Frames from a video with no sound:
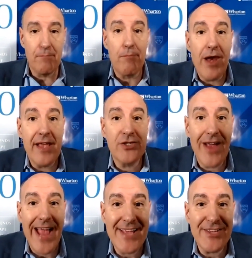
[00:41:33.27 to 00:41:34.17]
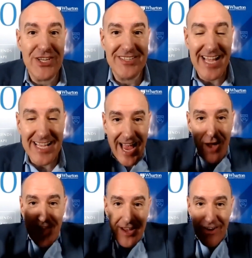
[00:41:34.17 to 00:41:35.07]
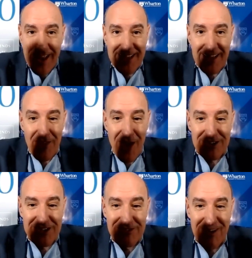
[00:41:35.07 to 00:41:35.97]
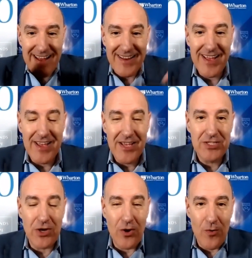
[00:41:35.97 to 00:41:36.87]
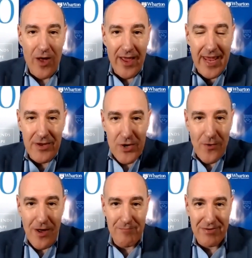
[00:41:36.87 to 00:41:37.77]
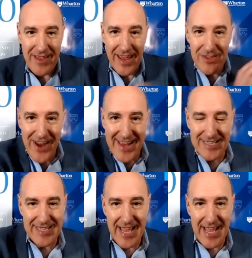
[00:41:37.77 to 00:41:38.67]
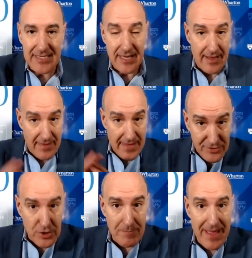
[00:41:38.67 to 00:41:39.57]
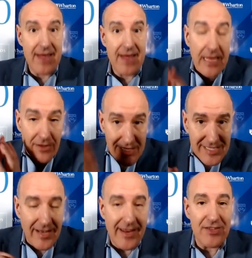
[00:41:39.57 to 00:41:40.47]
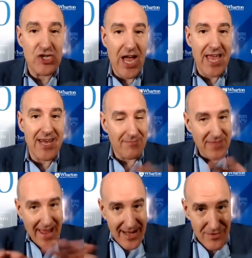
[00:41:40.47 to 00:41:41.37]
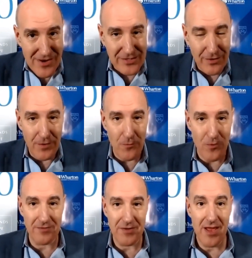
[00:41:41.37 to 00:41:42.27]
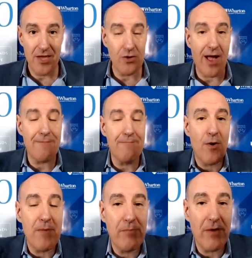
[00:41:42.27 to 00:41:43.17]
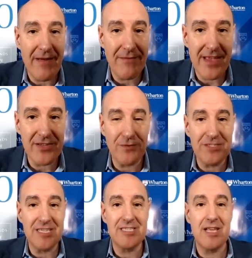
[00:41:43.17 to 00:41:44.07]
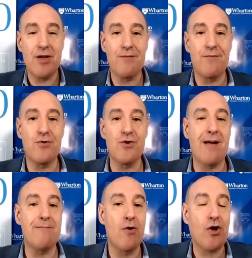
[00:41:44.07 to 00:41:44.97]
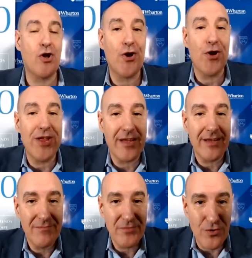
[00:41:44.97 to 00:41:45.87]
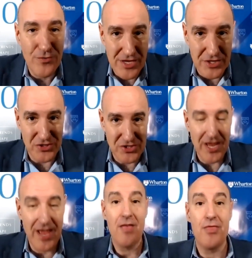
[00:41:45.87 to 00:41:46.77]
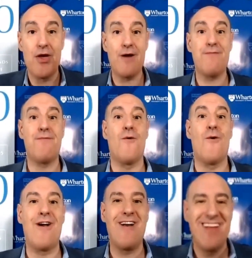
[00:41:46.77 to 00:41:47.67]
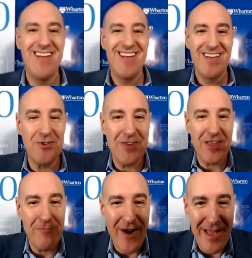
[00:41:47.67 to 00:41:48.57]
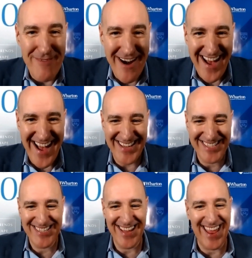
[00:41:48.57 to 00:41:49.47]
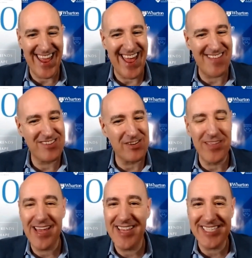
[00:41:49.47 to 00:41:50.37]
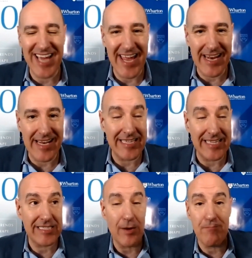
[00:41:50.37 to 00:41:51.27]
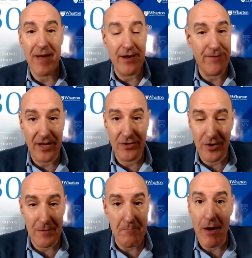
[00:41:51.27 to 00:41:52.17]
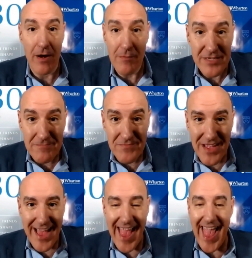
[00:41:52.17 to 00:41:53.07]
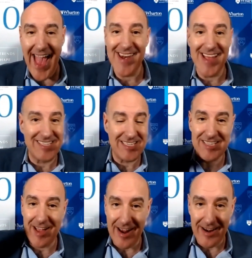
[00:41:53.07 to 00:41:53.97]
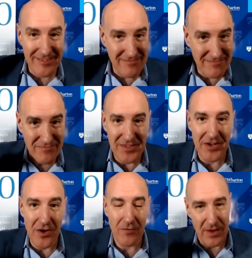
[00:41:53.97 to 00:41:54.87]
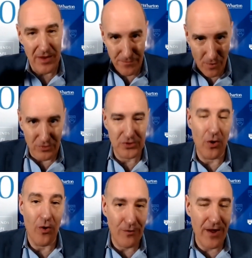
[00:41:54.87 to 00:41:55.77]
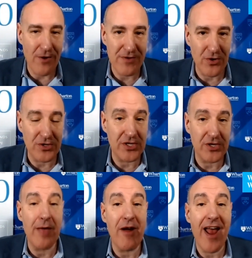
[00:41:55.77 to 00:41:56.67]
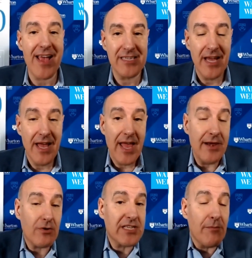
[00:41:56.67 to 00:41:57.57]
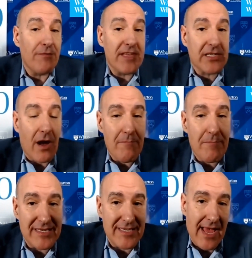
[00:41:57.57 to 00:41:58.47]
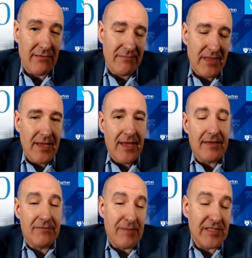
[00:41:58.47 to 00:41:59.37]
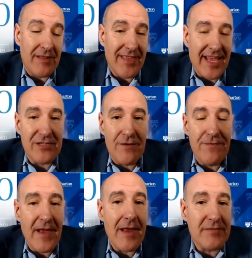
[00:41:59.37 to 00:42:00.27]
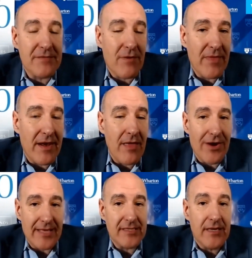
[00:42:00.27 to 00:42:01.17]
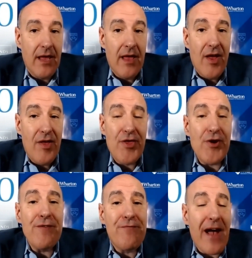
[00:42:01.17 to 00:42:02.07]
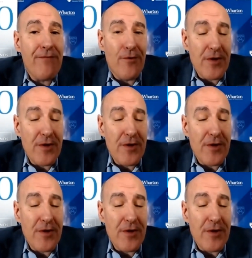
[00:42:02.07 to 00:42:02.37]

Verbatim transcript: population aging. That's how they connected the dots, right? So in Europe, in the United States, in Japan, increasingly in China, and in the rest of the world, you have more people above the age of 60. Therefore, you have more chronic conditions. Therefore, you need more MRIs. And so they decided, let's stop manufacturing bulbs and let's start, you know, to focus all of our resources on MRIs. And look, some of these companies now, especially in the case of Philips from the Netherlands, 35,